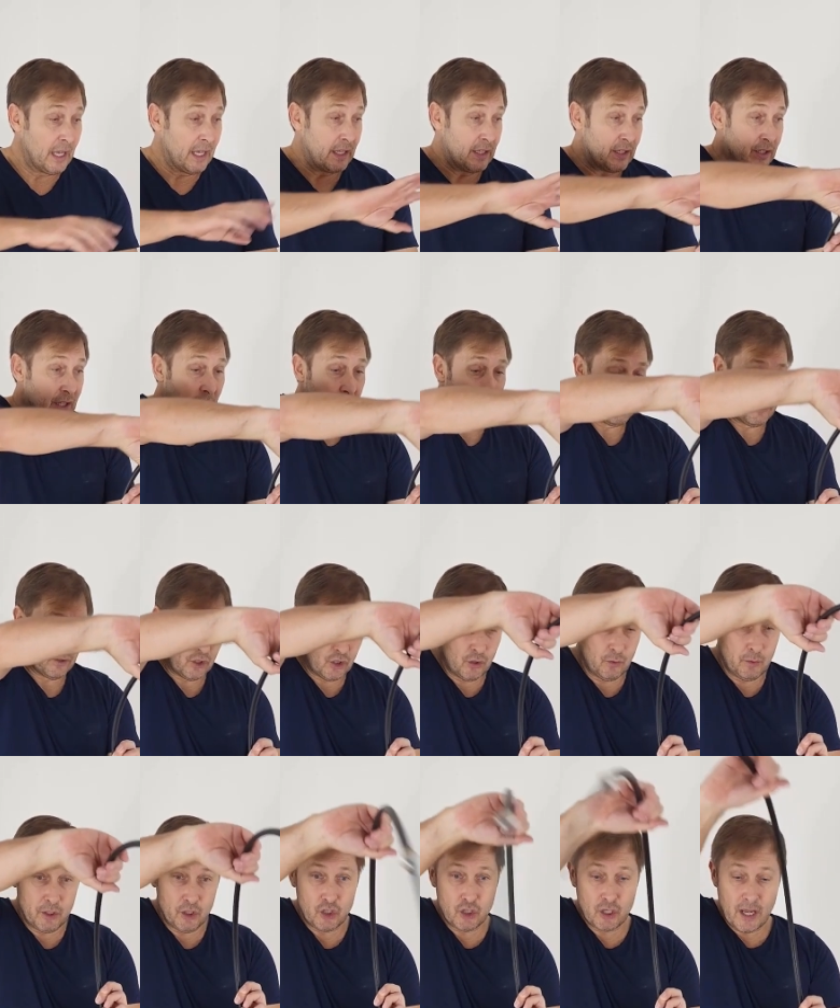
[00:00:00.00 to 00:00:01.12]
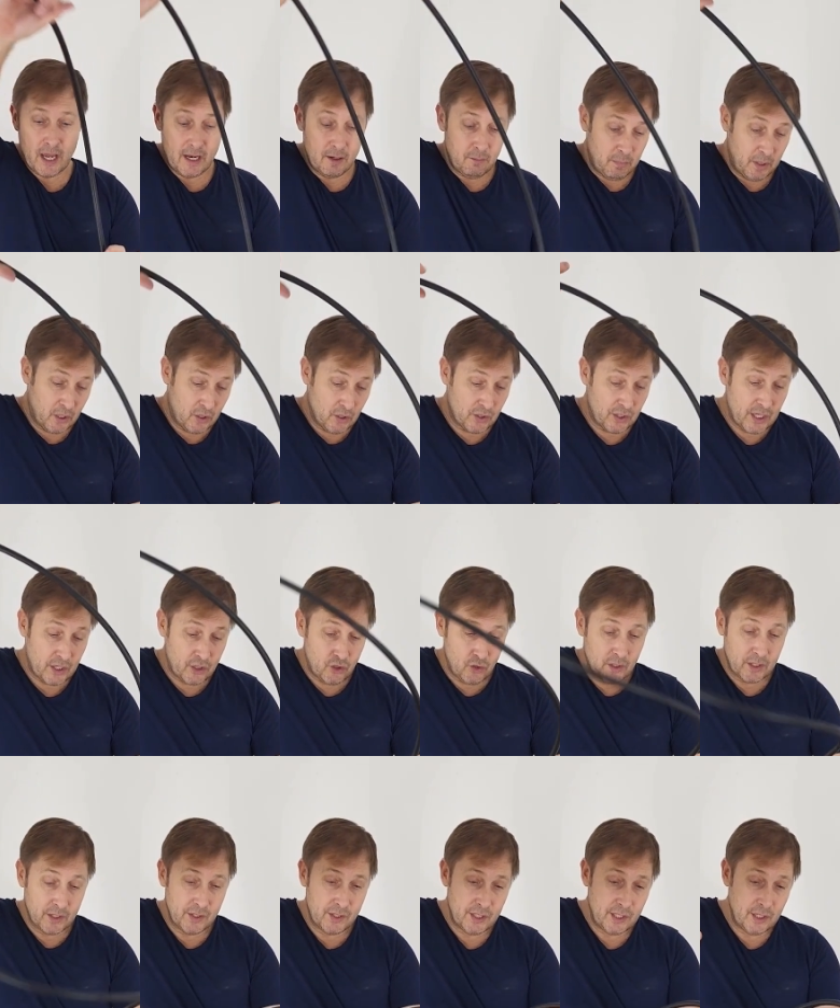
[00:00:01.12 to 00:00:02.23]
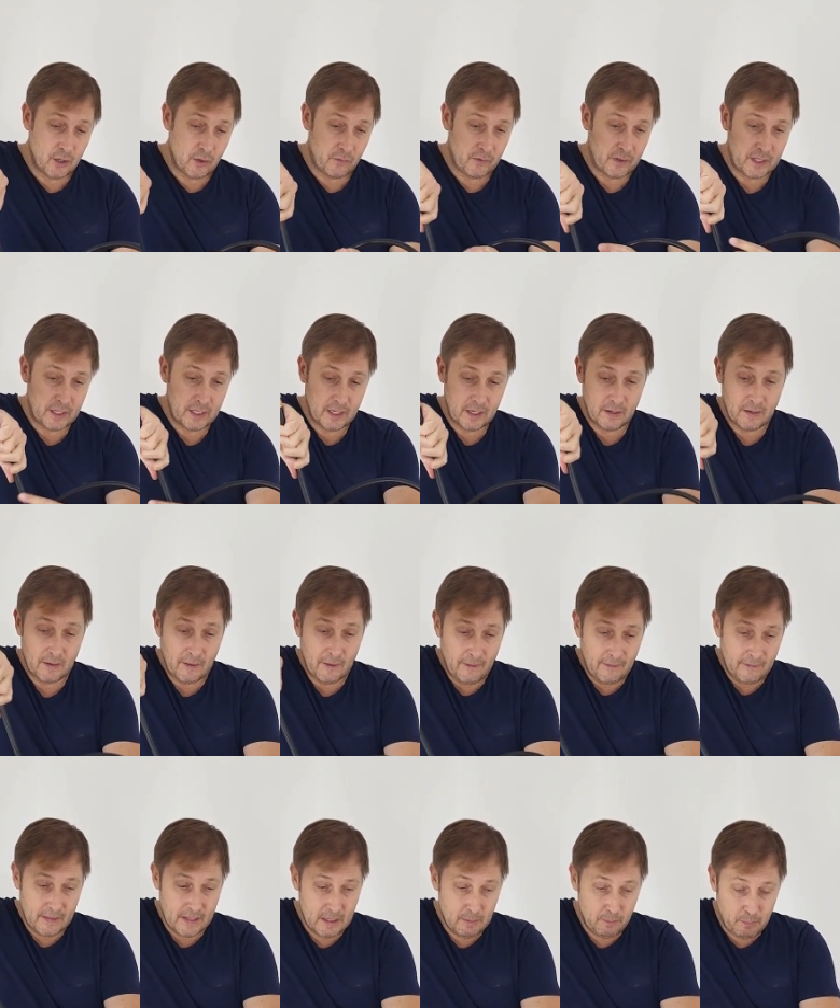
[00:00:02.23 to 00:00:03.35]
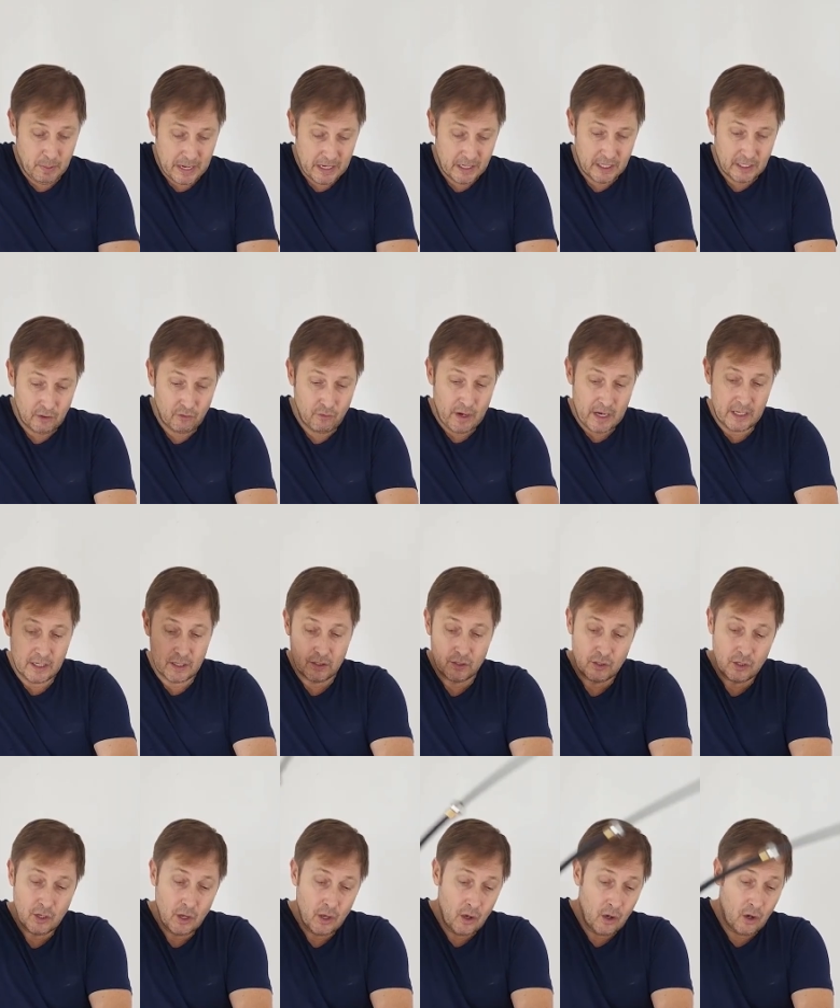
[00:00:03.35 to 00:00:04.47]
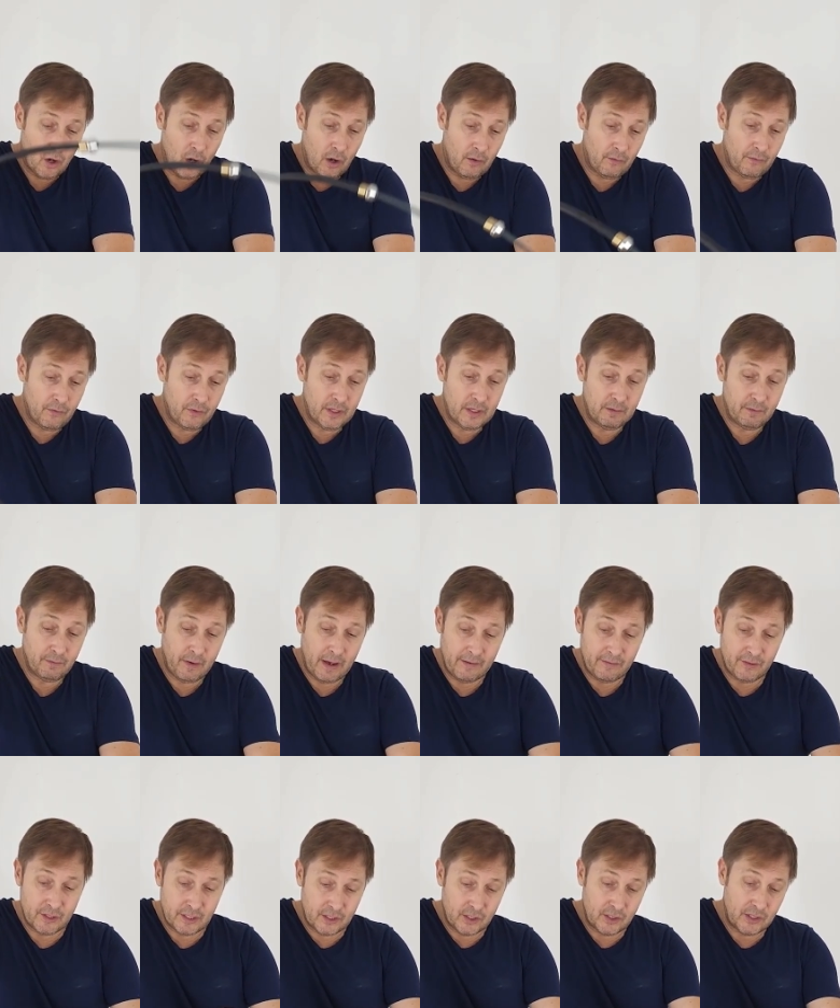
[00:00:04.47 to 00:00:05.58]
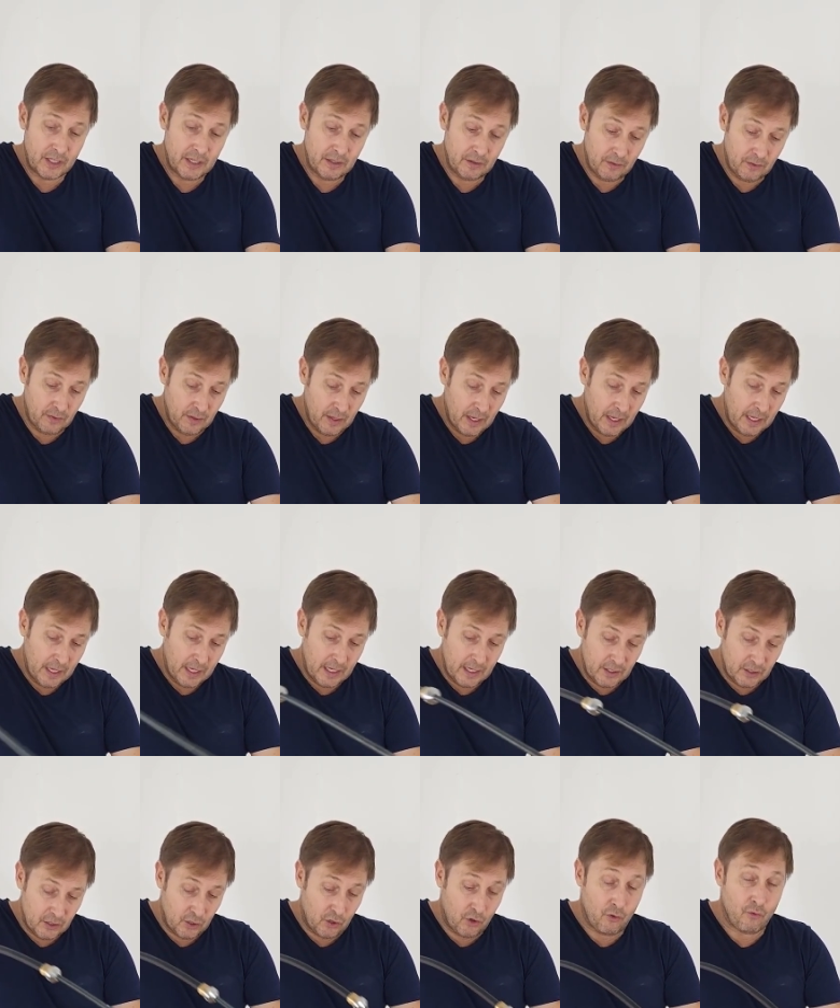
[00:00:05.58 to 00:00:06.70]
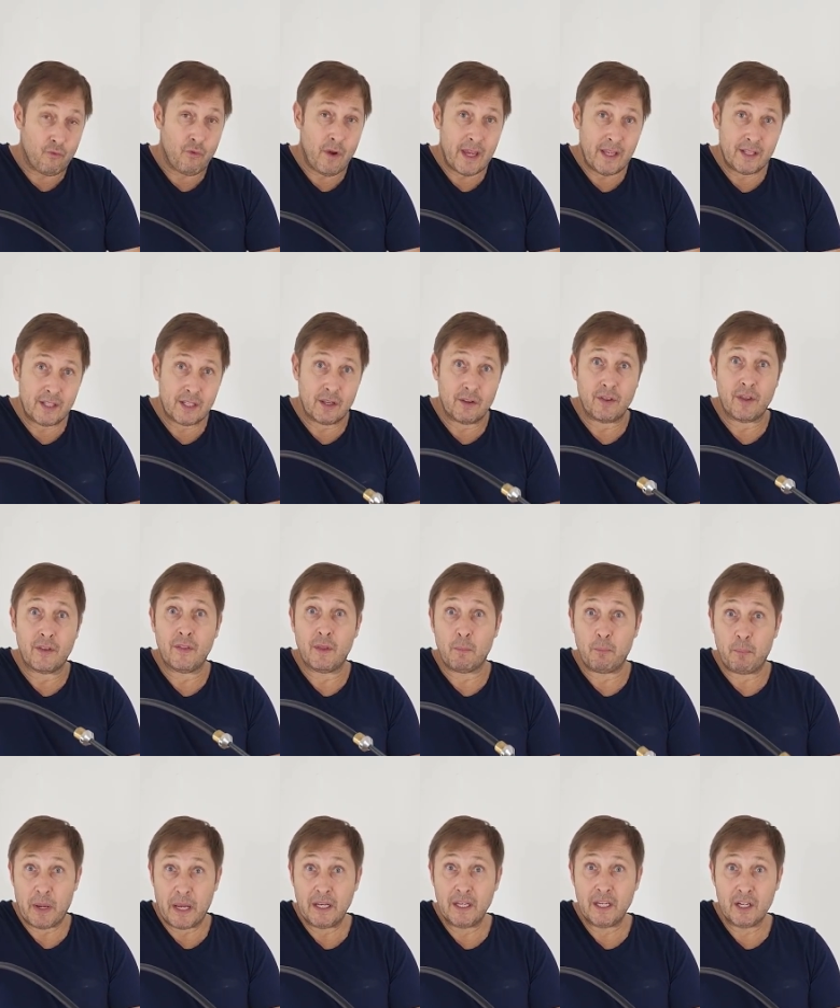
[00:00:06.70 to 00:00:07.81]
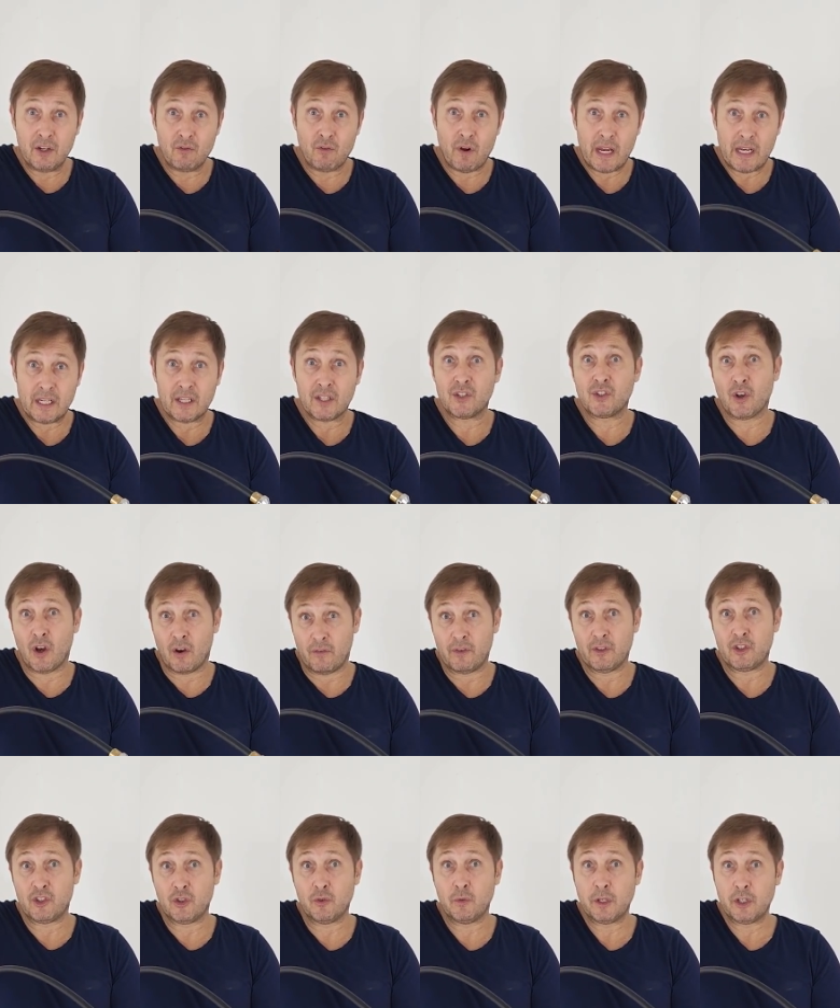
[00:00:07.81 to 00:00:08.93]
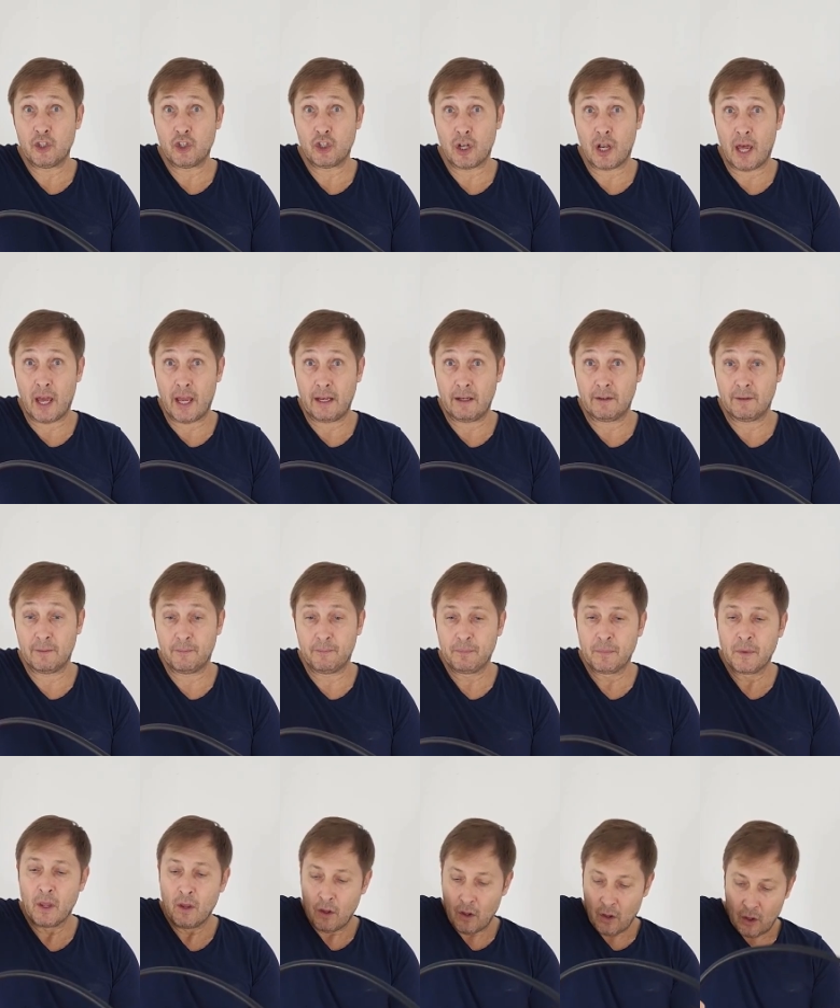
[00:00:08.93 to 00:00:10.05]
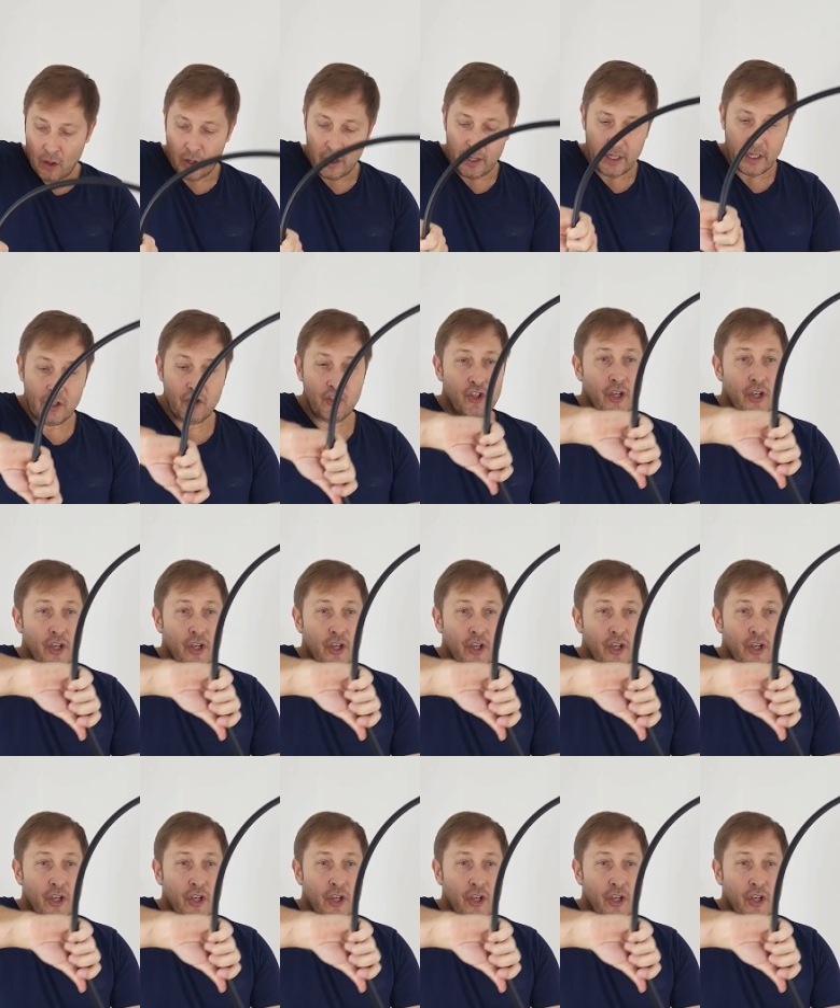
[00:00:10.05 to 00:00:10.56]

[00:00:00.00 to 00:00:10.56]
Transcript: inside of a 2-inch line because, as you can see over here, the bending radius of the 5/16 is greater than the bending radius of a 2-inch line. In